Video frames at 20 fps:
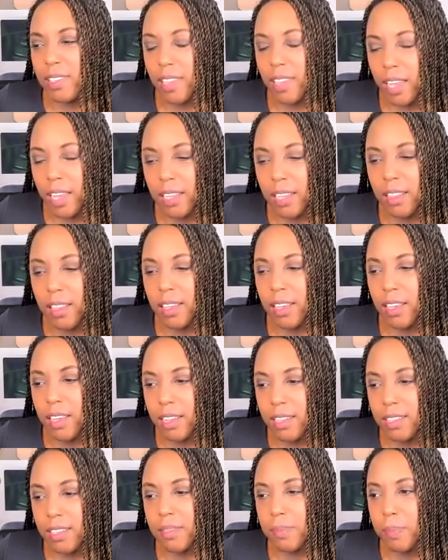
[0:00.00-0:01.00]
Lately,
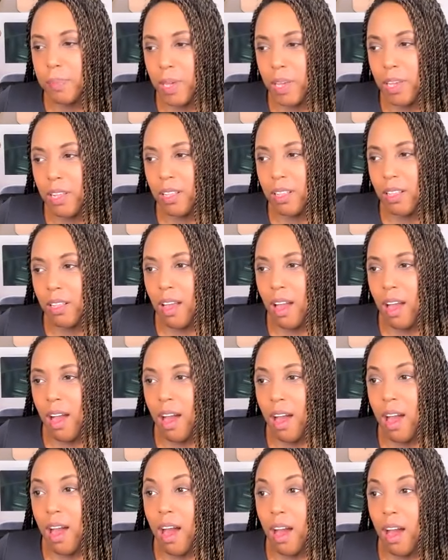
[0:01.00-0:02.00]
it's been
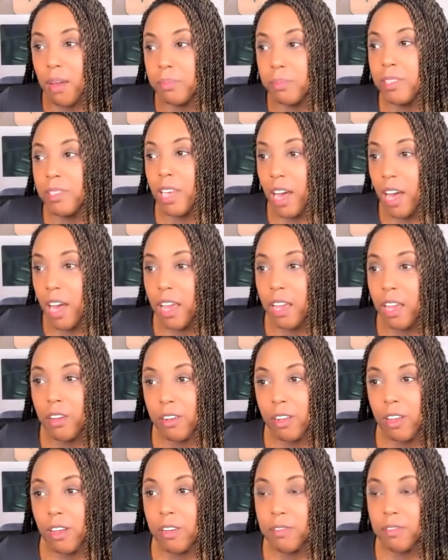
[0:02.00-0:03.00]
I'm
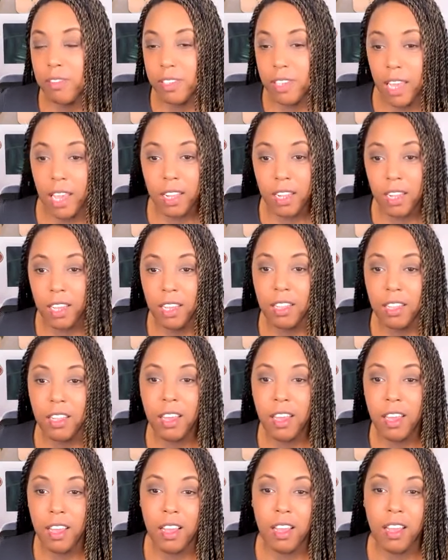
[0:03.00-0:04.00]
tired of dating
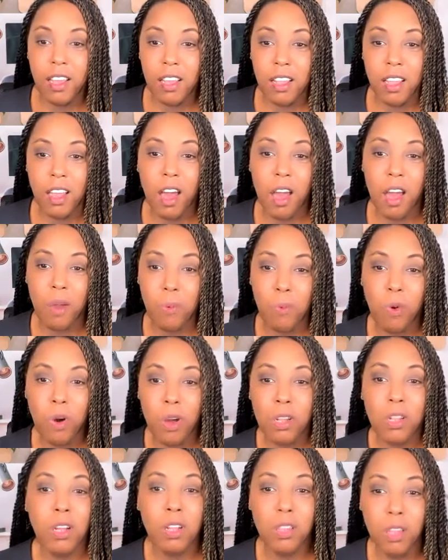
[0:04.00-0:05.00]
and I
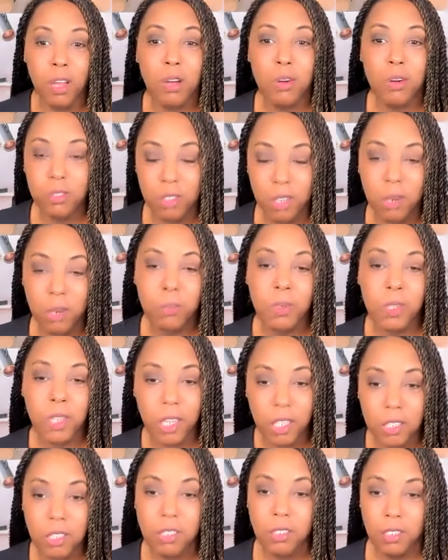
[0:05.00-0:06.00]
want a long-term
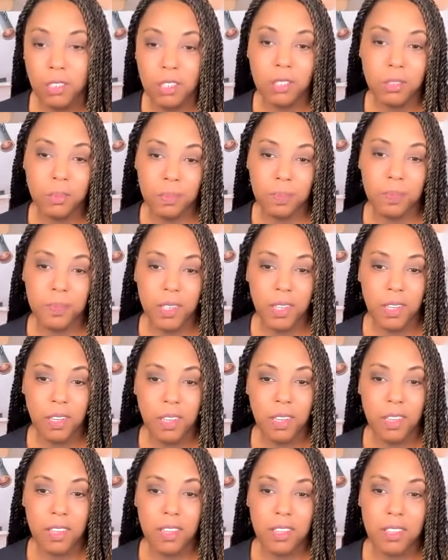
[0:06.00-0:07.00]
relationship.
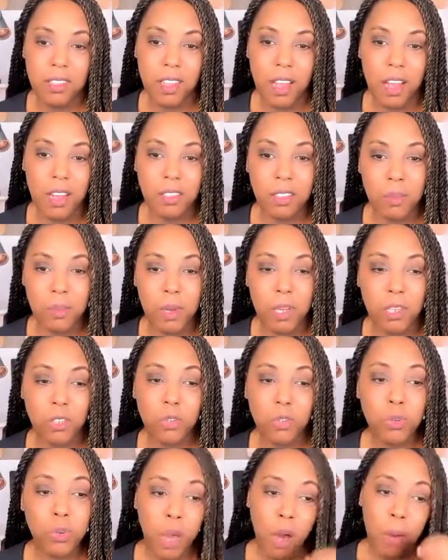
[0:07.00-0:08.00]
It's not so much,
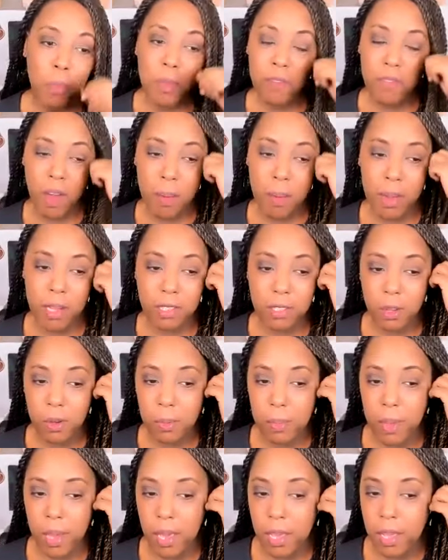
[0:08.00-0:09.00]
oh, help me find my
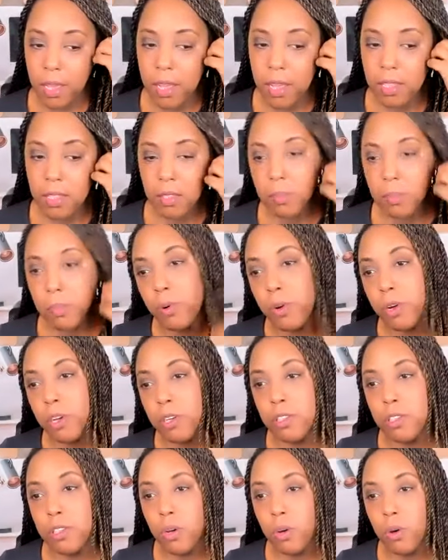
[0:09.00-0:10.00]
soulmate. It's
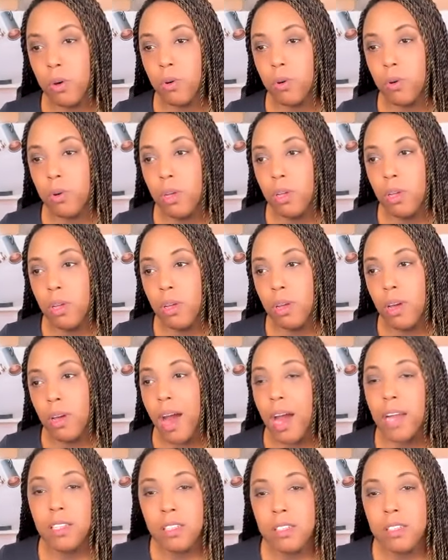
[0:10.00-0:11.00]
more so
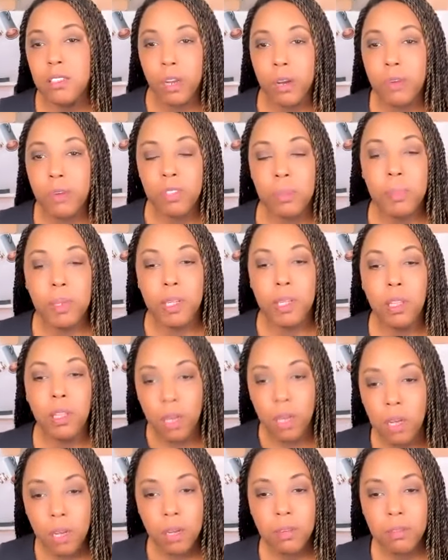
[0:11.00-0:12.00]
I deserve to be
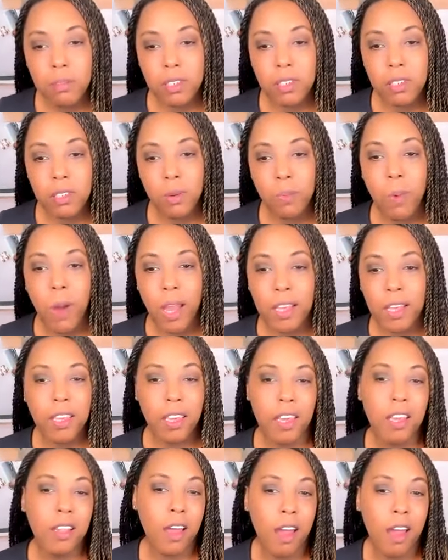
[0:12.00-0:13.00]
loved. Why
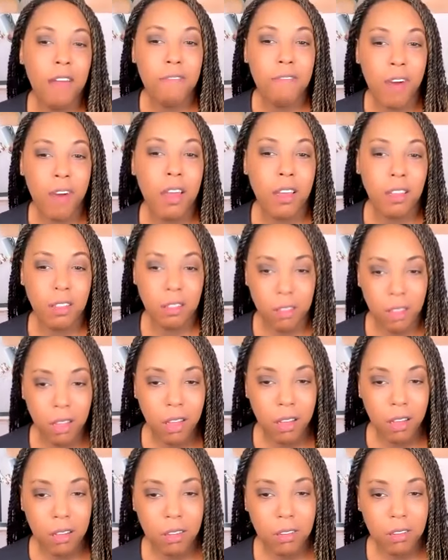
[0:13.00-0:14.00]
can't I find
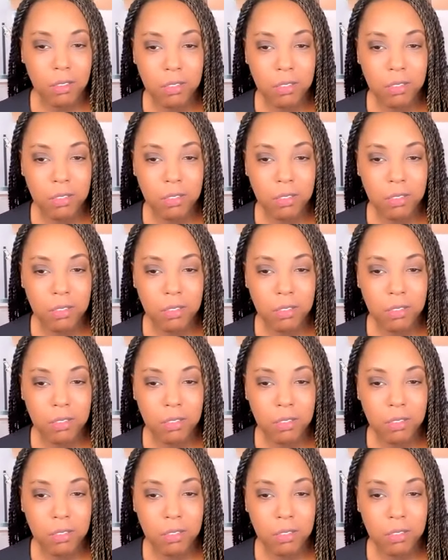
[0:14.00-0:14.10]
love?